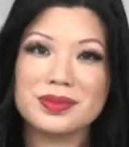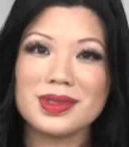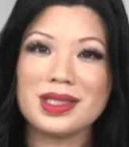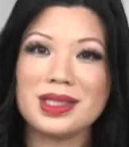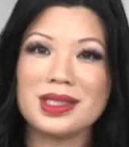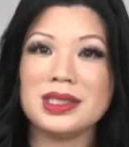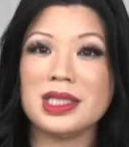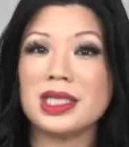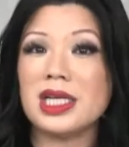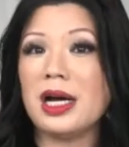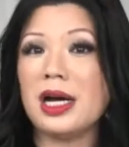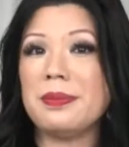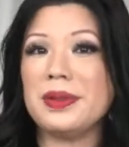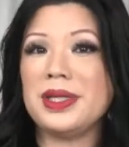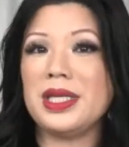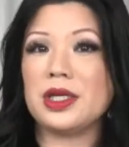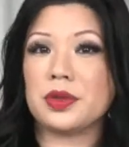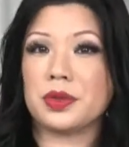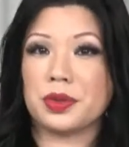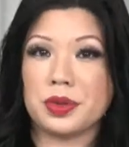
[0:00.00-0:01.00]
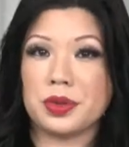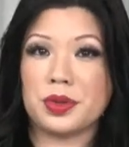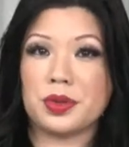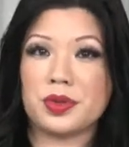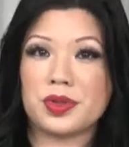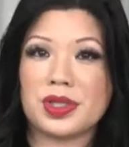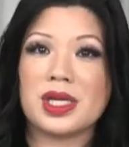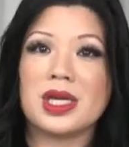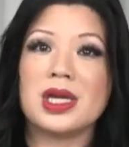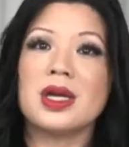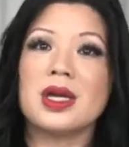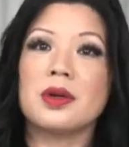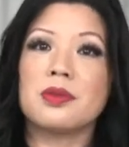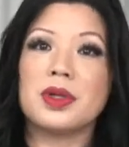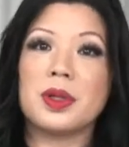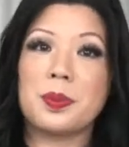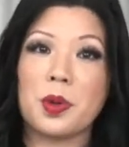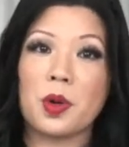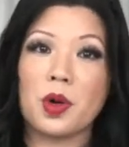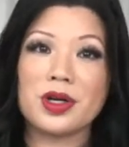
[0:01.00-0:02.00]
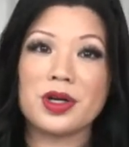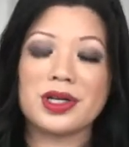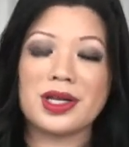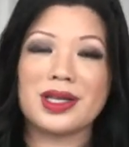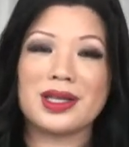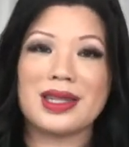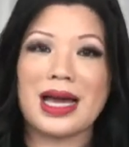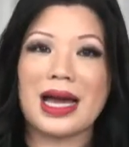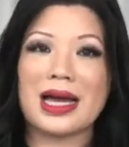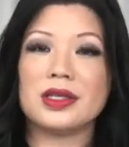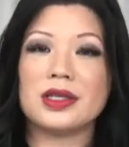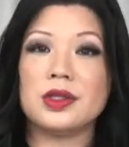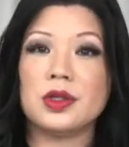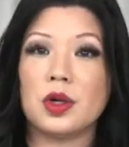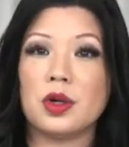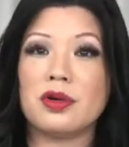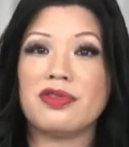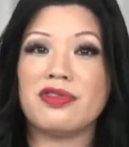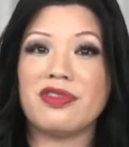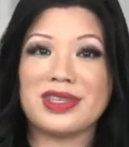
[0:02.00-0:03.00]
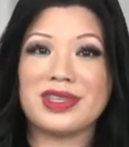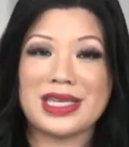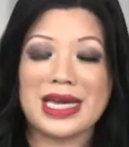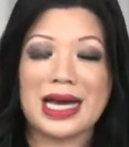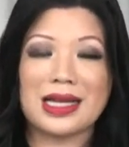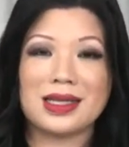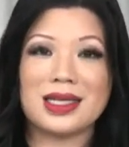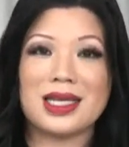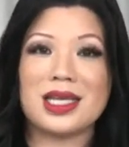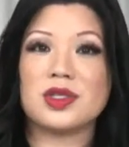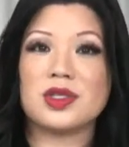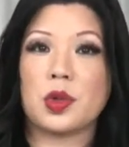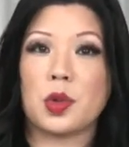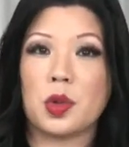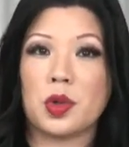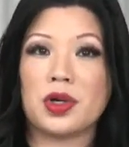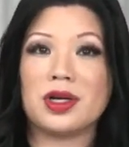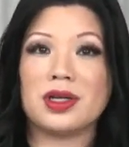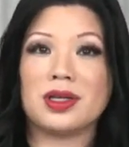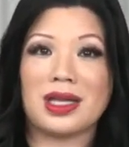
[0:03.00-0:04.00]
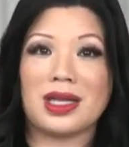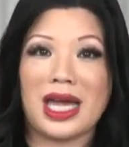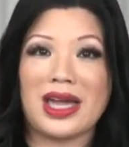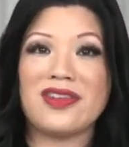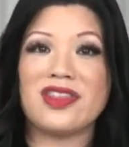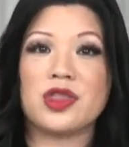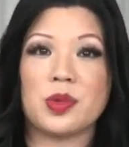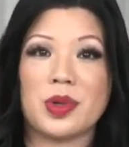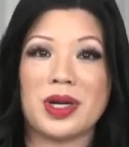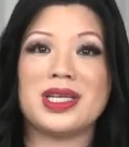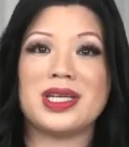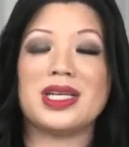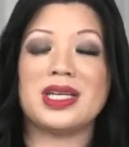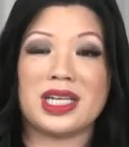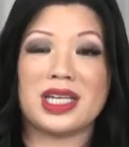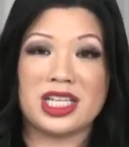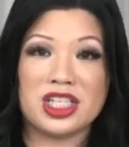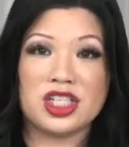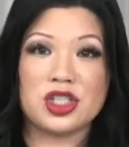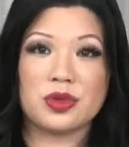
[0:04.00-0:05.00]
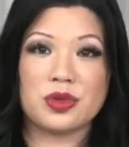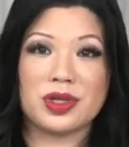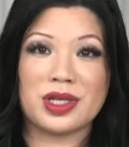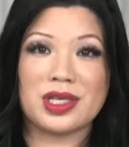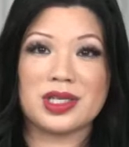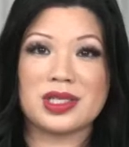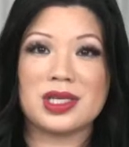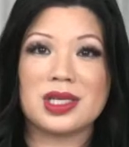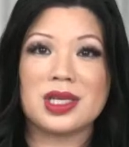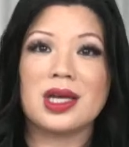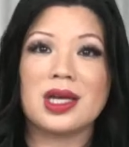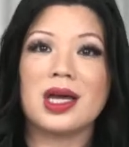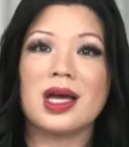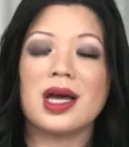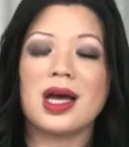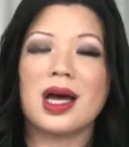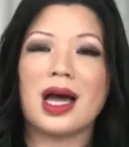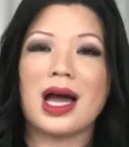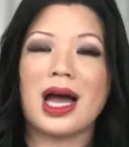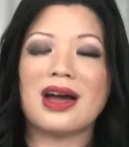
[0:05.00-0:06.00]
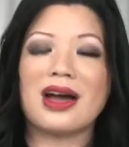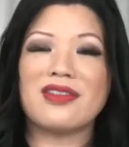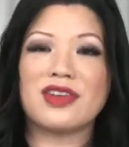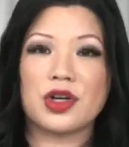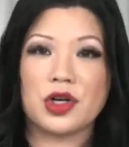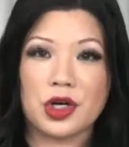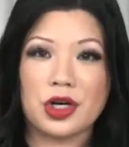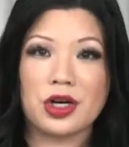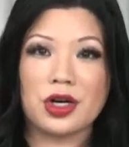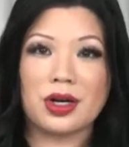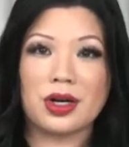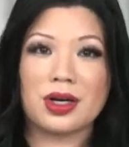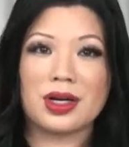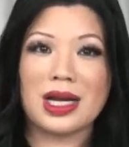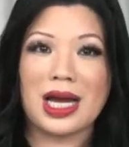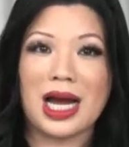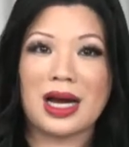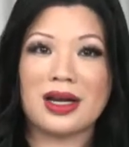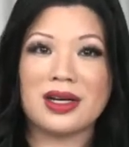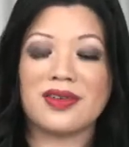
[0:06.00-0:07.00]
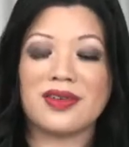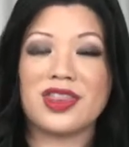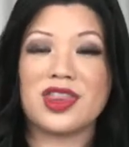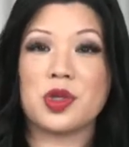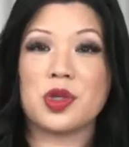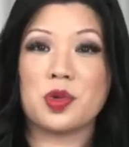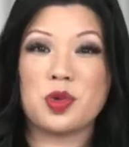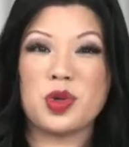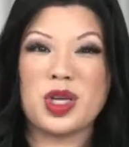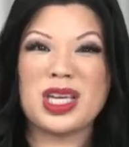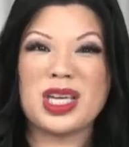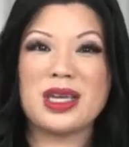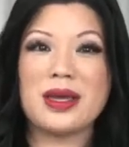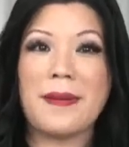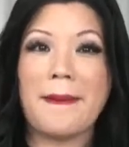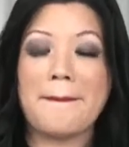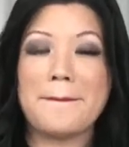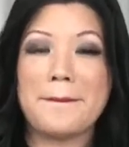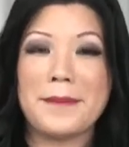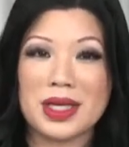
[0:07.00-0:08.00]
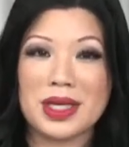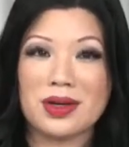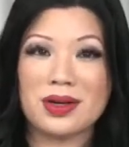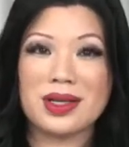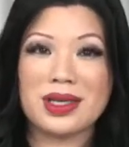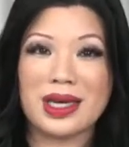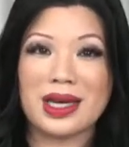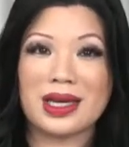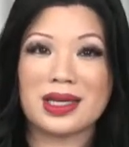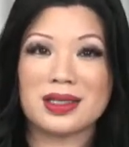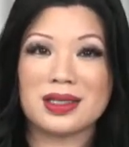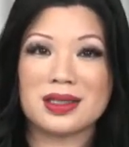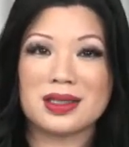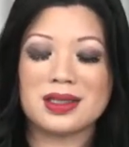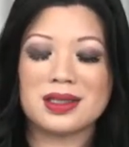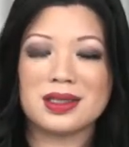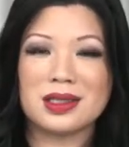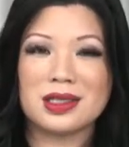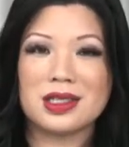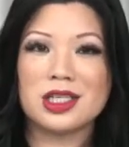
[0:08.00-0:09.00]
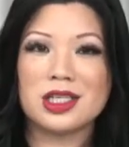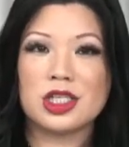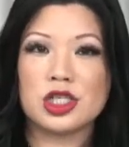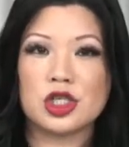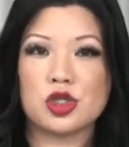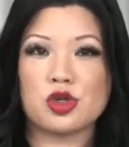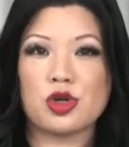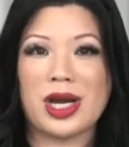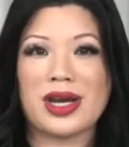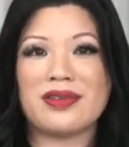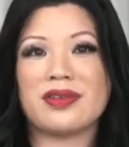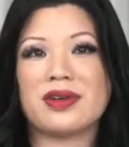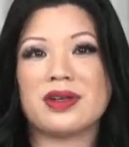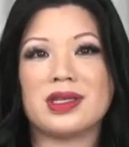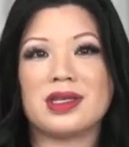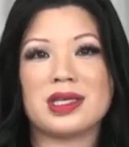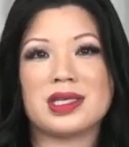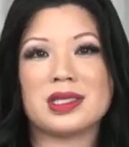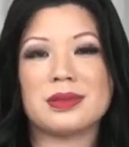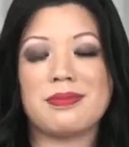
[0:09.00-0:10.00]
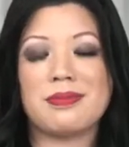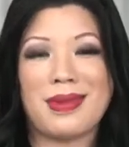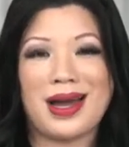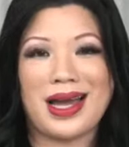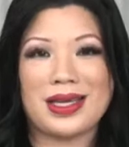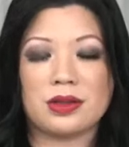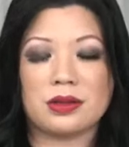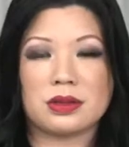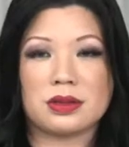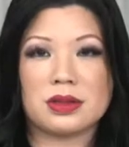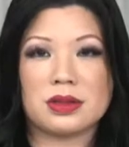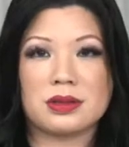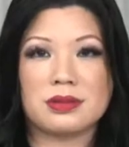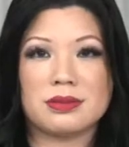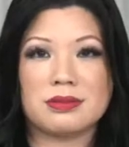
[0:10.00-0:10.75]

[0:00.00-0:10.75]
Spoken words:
The company Cruise reported that no fatalities or life threatening injuries have occurred out of 3 million driverless miles.